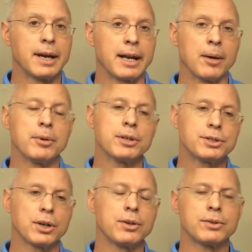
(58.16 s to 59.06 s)
And I'm going to
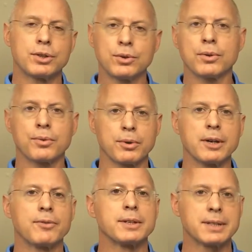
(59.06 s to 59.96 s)
show you 2 or
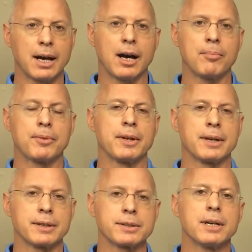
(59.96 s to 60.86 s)
3 of the top
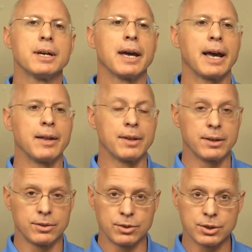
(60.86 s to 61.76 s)
things, and
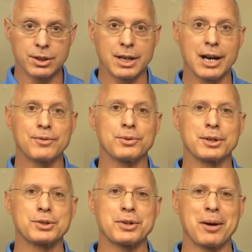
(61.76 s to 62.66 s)
then you're just going to have to
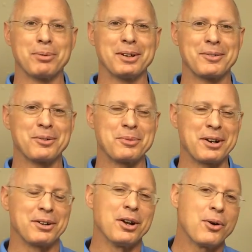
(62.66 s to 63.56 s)
extrapolate from
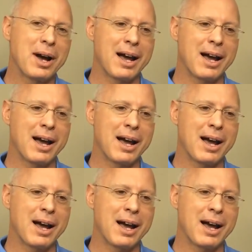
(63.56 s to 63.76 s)
there. Know